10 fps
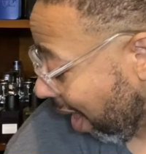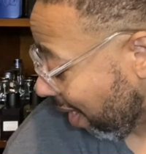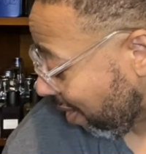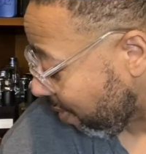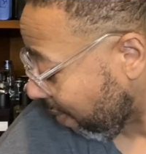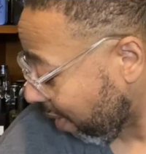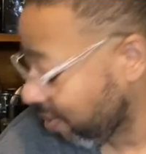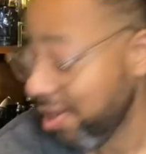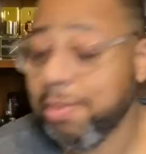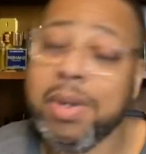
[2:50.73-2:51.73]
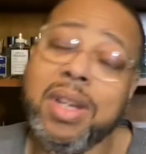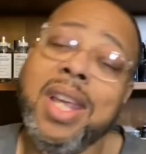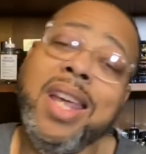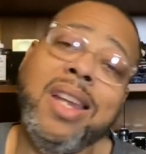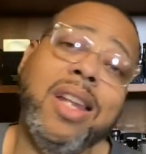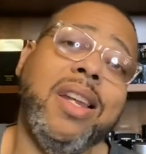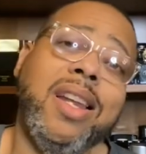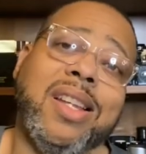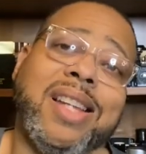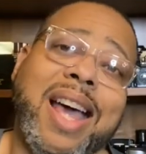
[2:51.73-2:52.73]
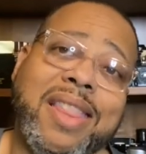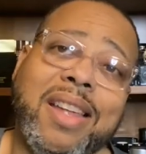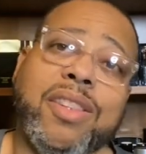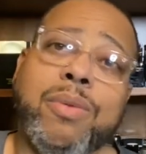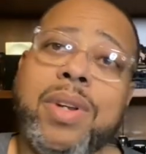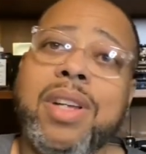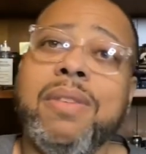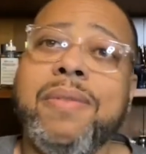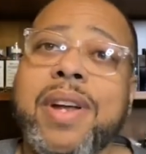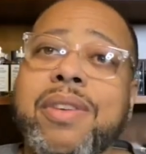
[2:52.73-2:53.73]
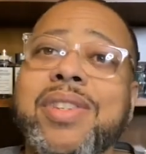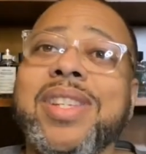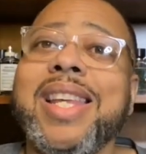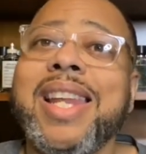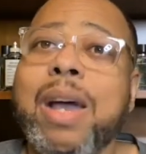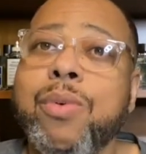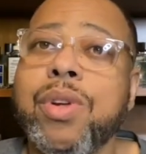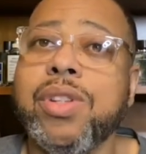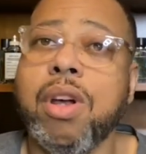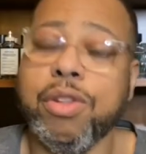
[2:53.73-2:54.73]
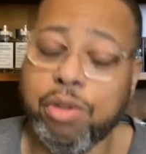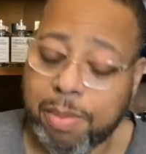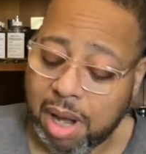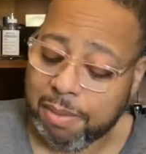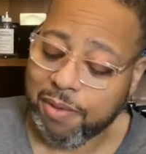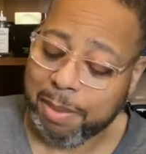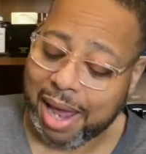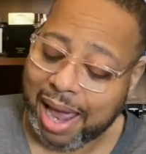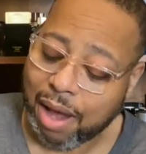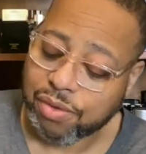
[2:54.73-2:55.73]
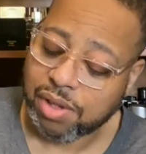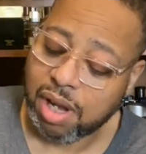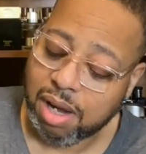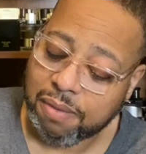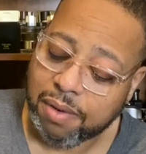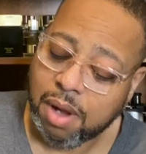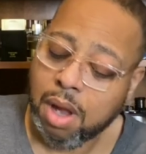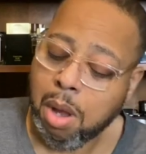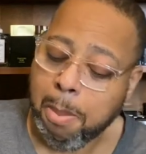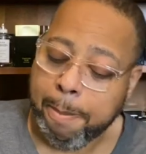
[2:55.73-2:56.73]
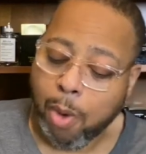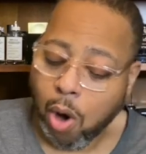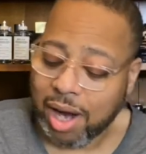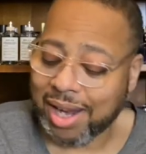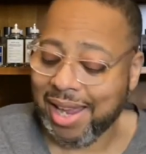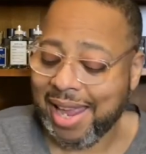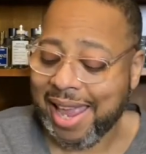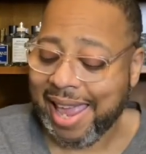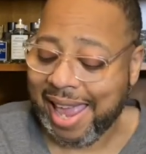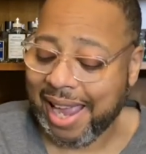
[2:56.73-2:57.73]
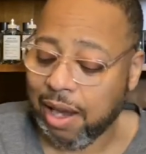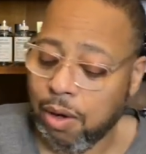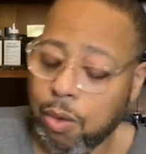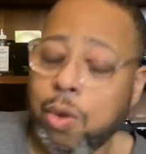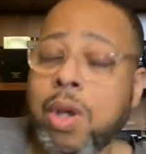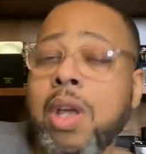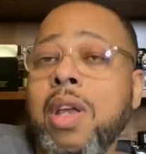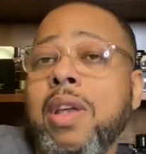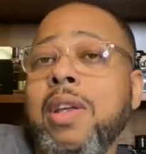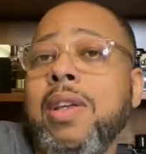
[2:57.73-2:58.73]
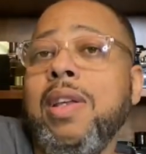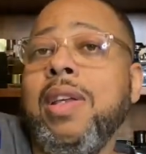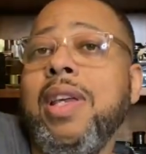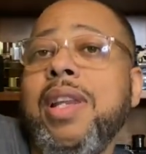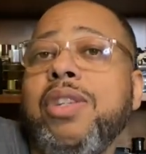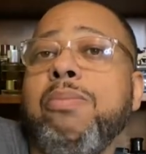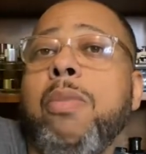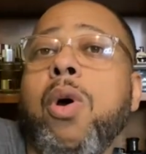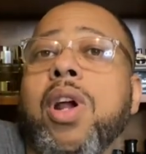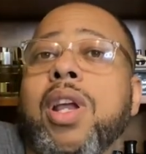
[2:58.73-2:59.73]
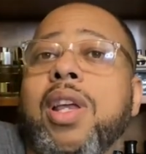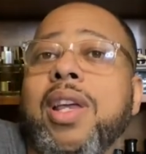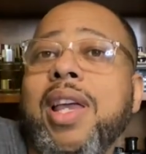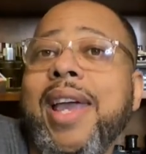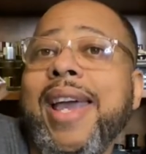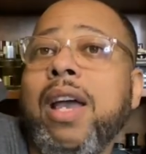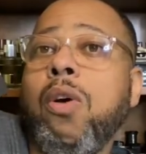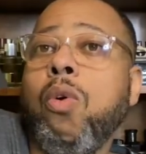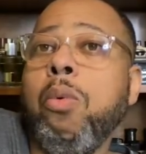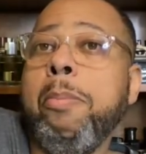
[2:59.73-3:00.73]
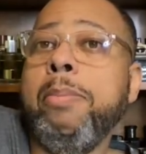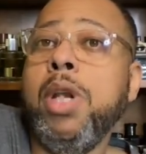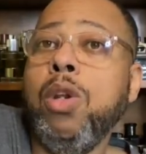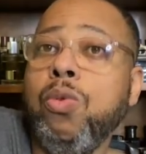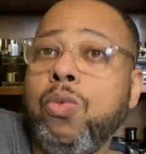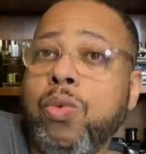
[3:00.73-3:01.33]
of these fragrances, but nonetheless, I think they're really good fragrances and I want to talk to you about them. From the house of Marc Ecko, it is Marc Ecko Blue.